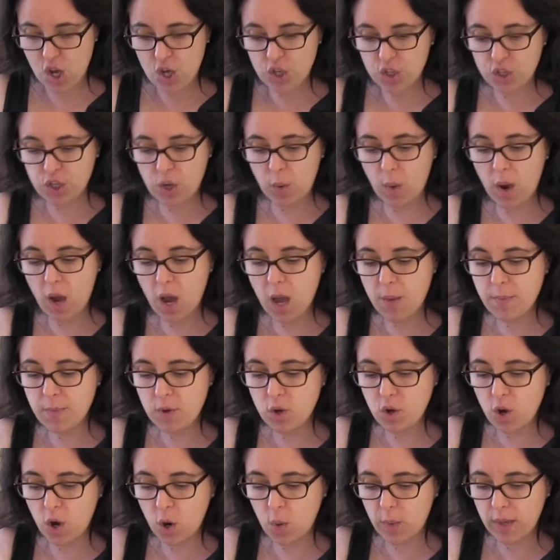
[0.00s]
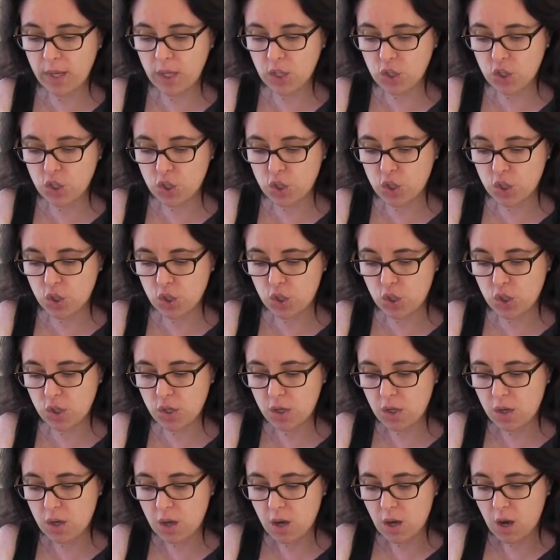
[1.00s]
So I'm going
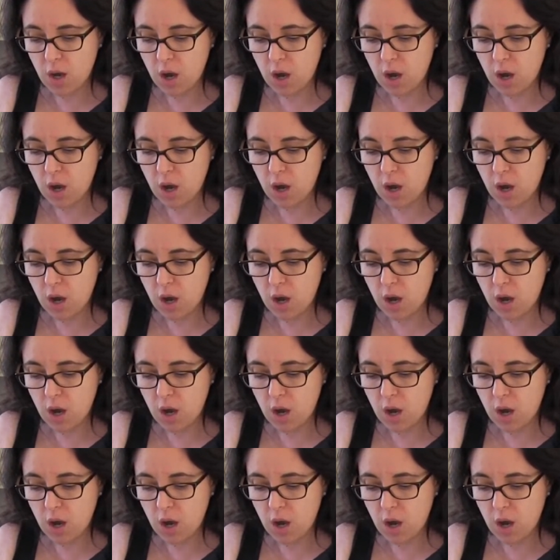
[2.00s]
to